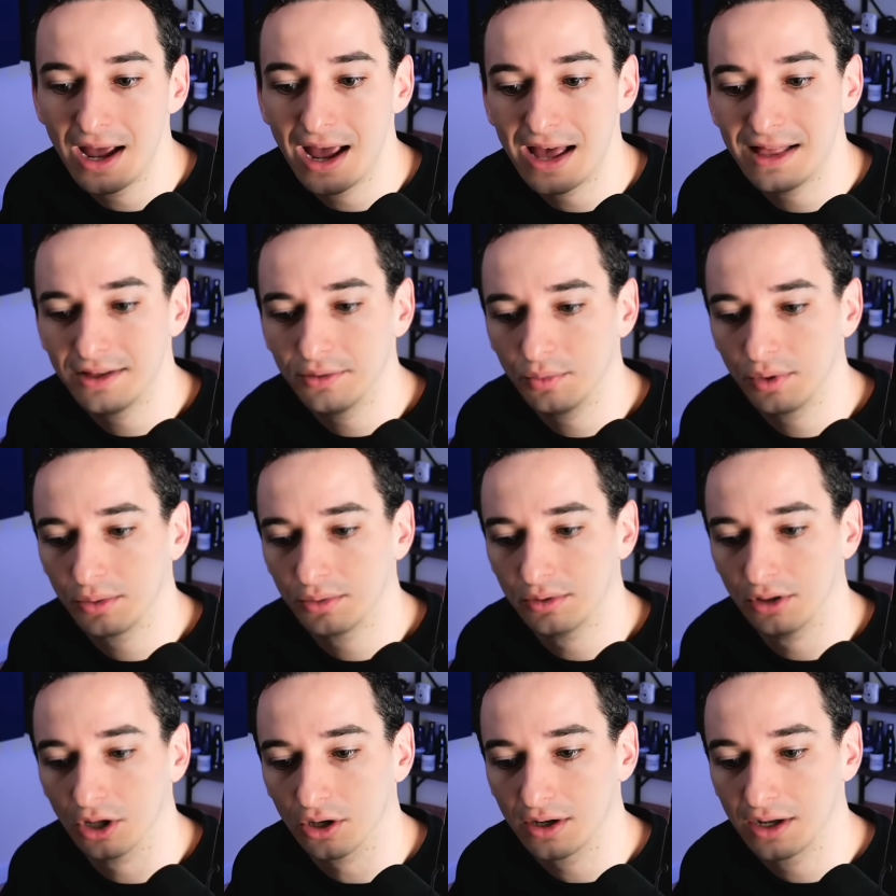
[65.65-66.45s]
And then we
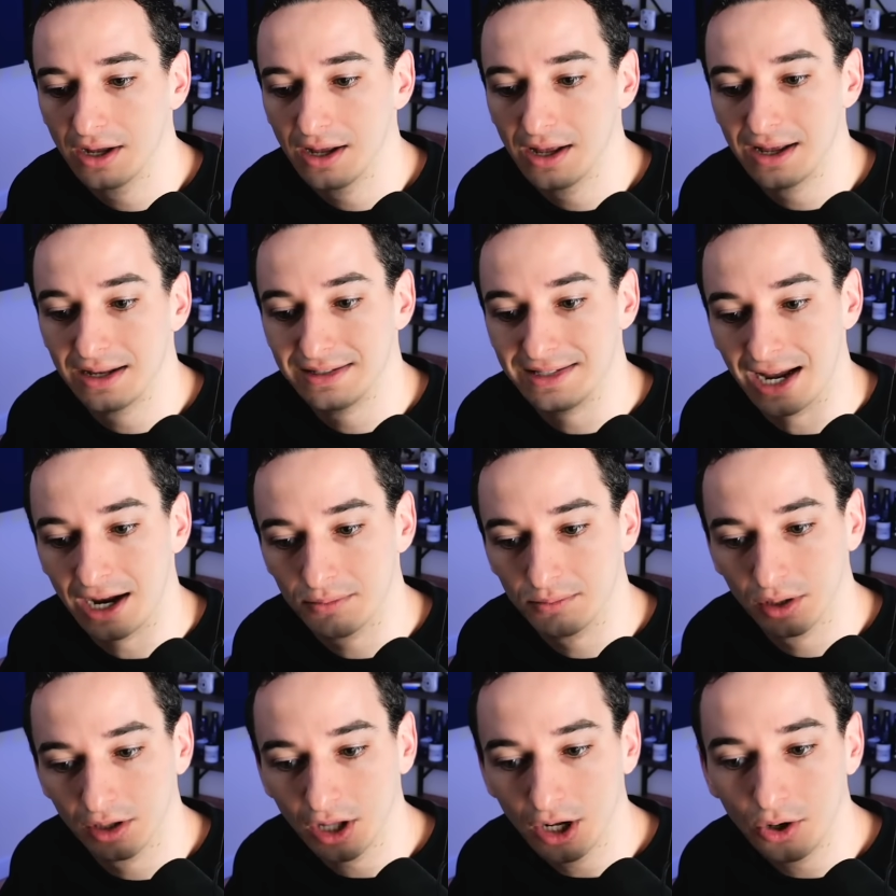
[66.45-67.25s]
would look down
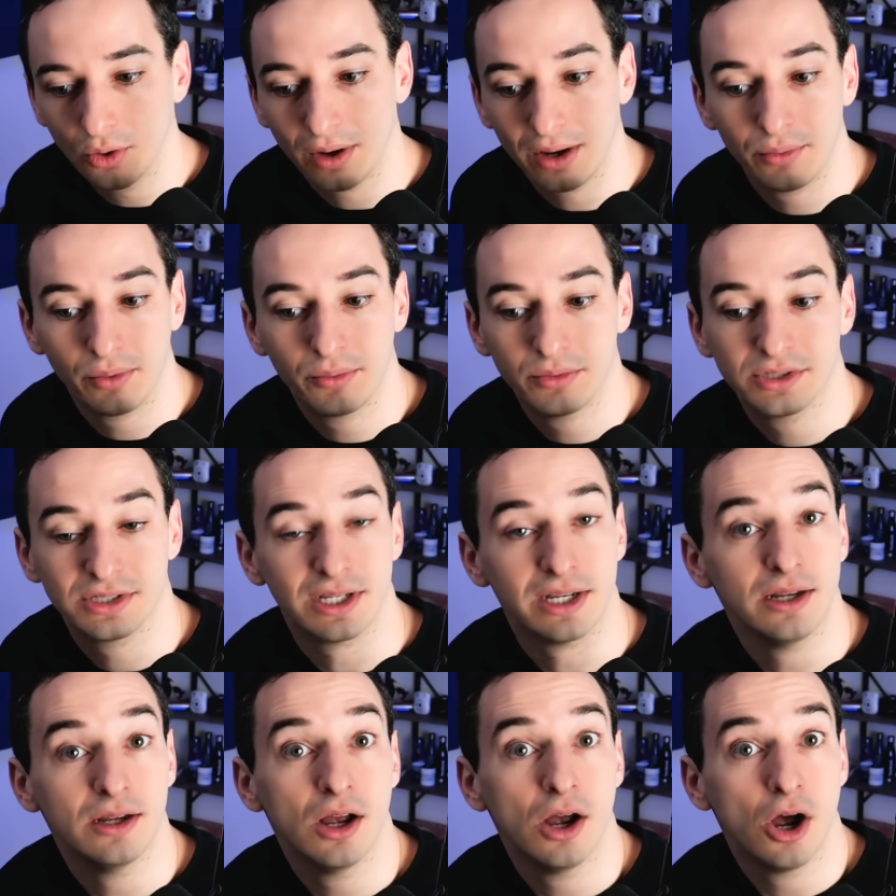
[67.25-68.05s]
below and we would
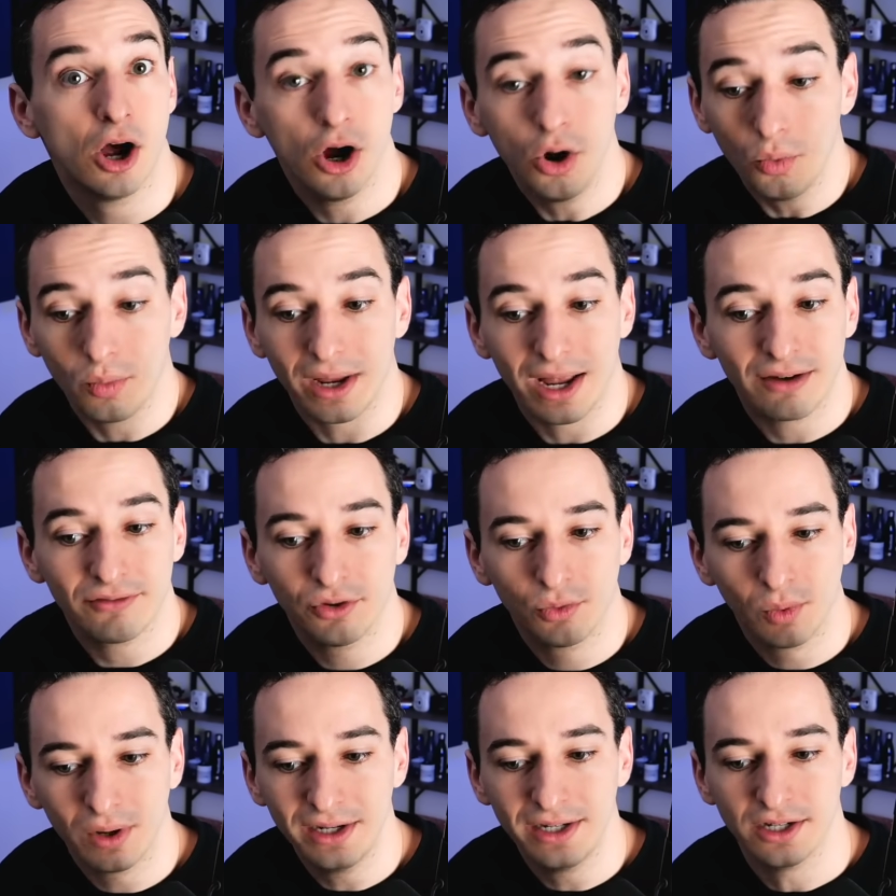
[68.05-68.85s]
see, oh, we have a
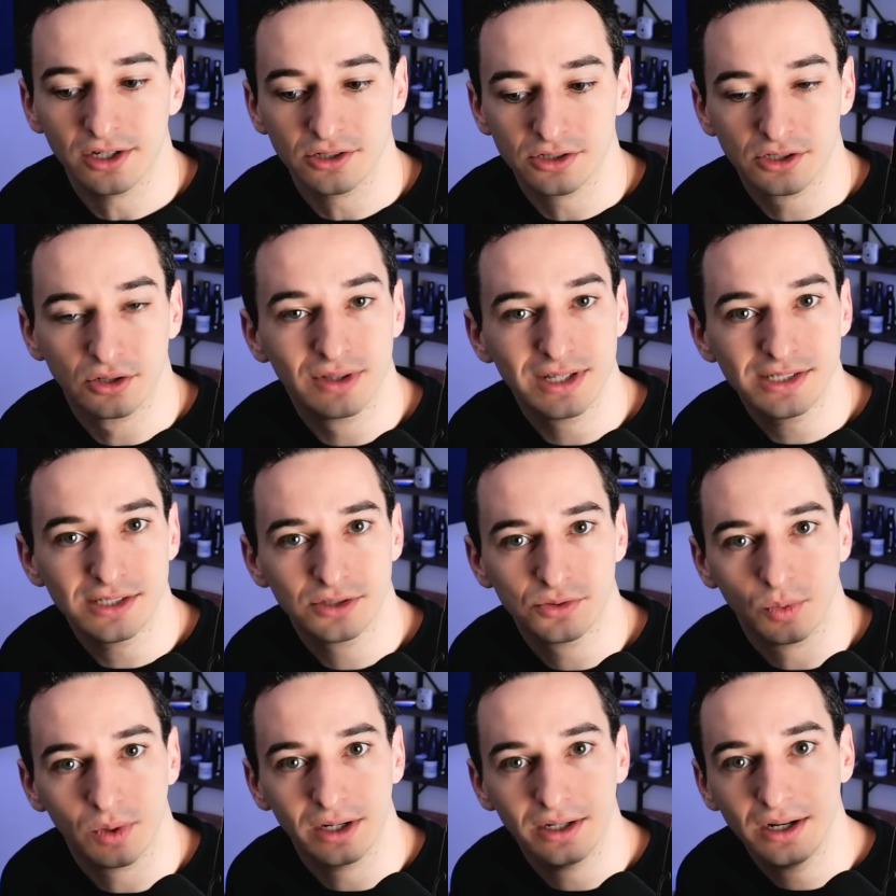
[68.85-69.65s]
one here. So this
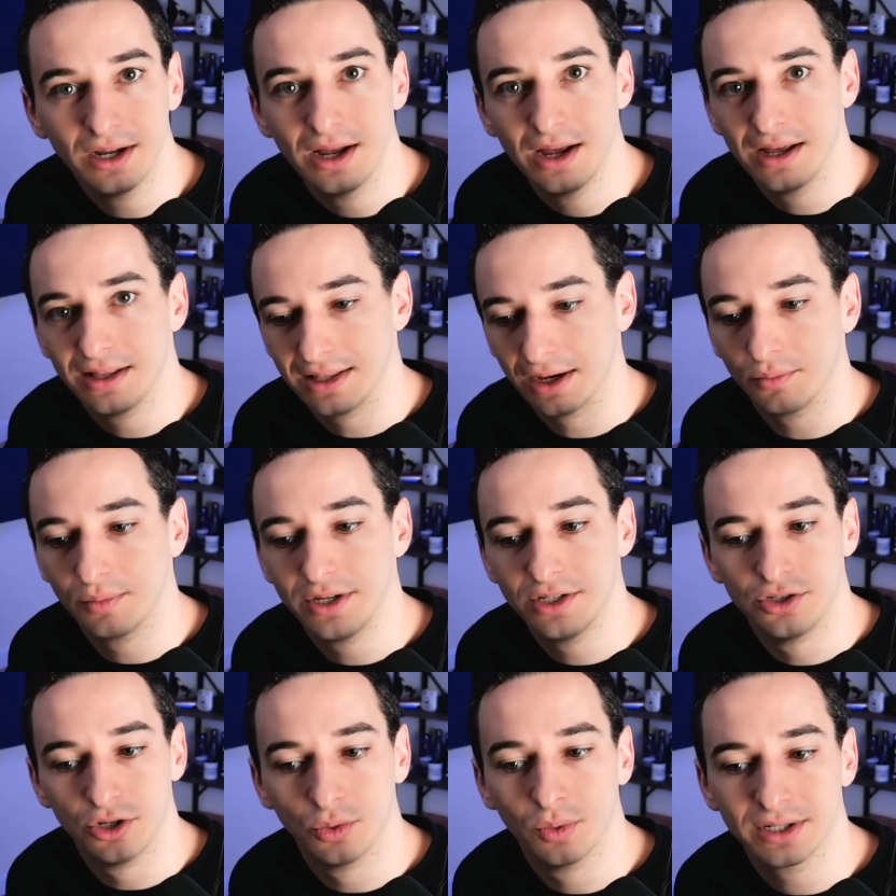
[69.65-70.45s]
is one that we
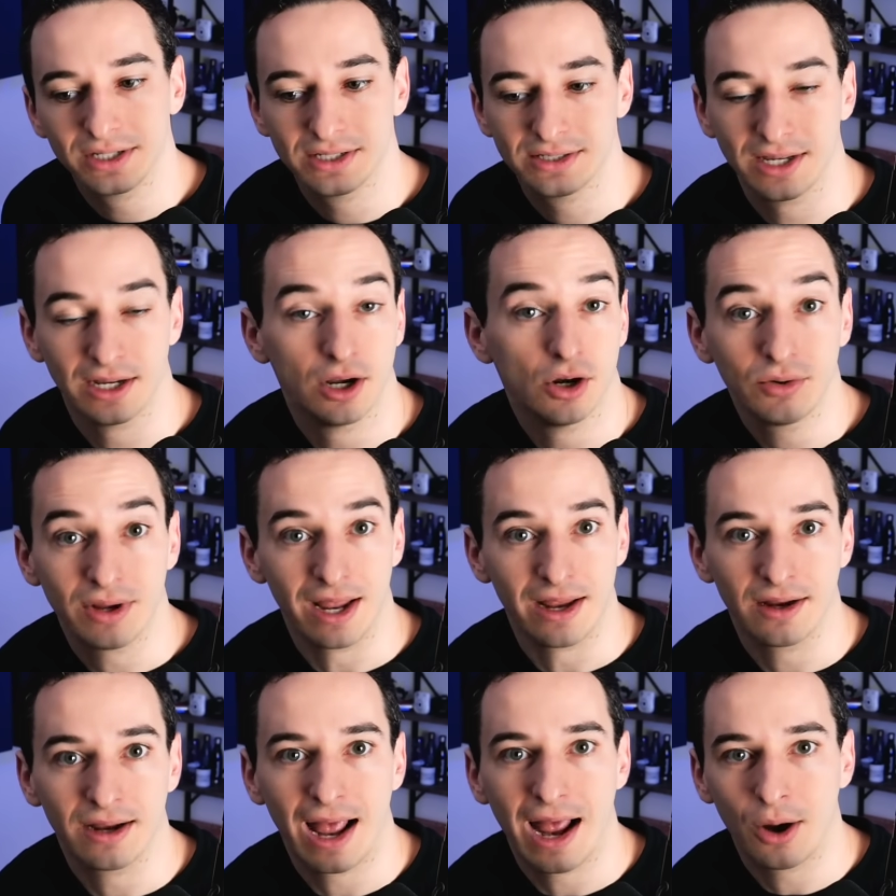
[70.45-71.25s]
do want to say,
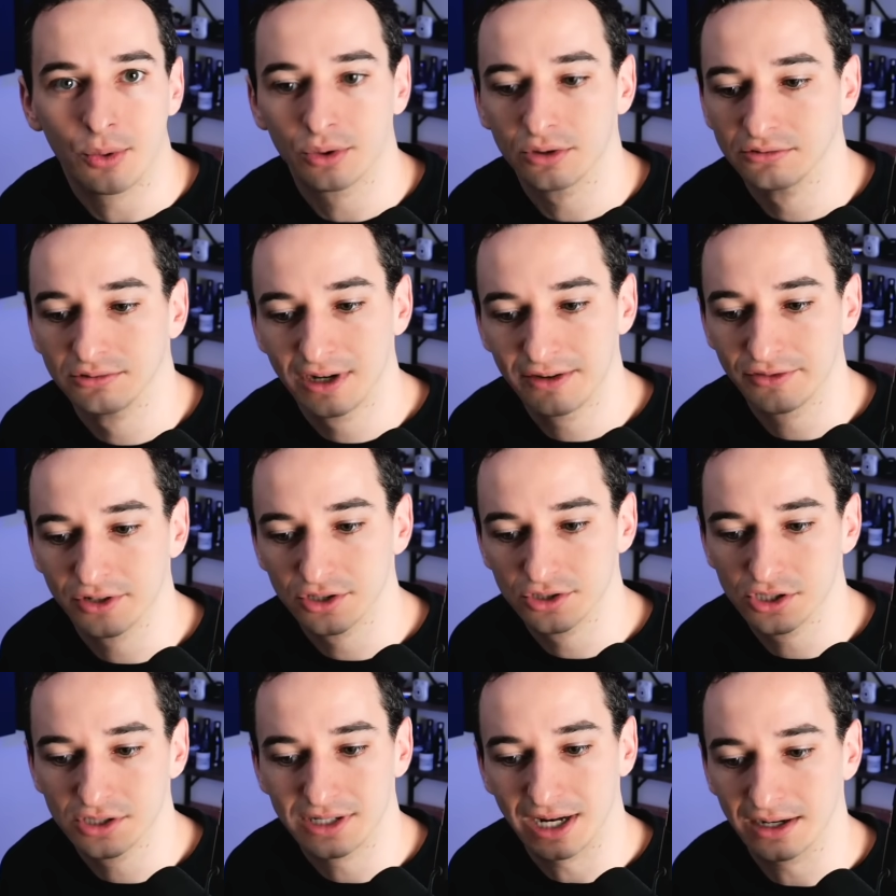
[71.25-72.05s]
okay, our river
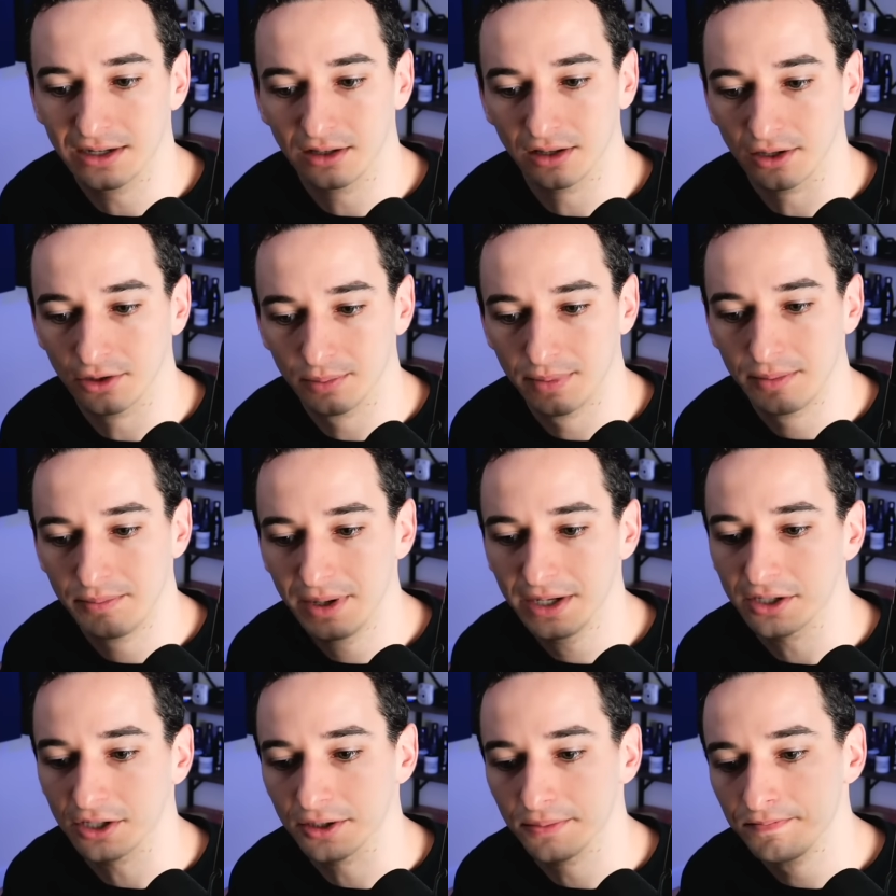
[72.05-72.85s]
just got a little bit
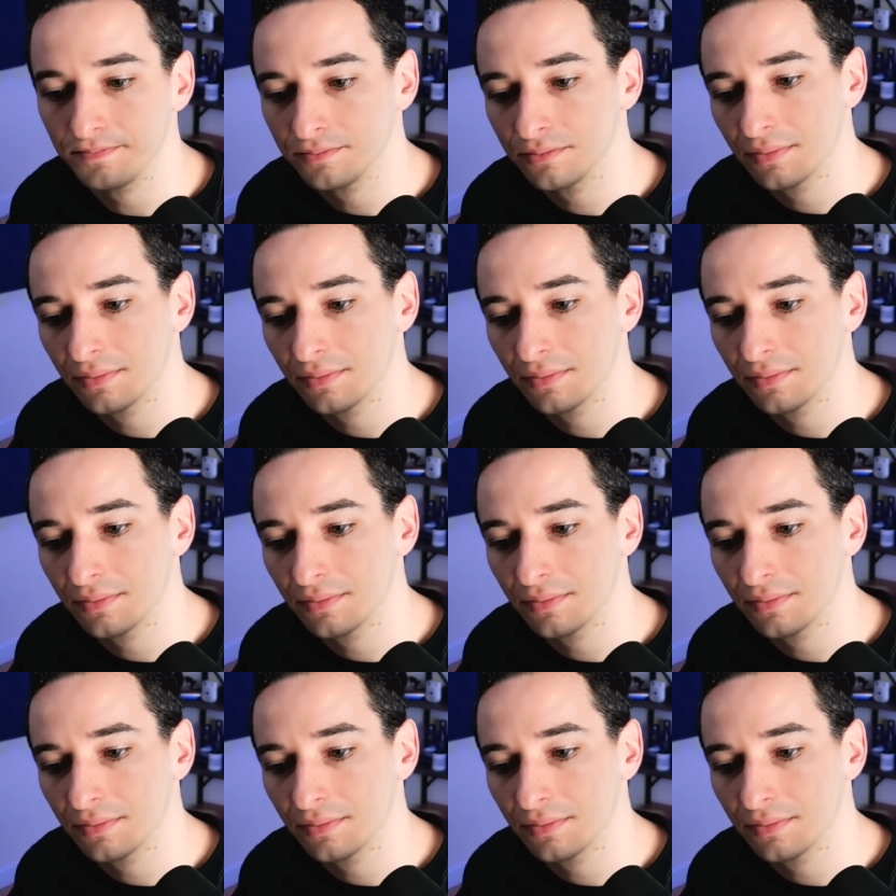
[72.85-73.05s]
bigger.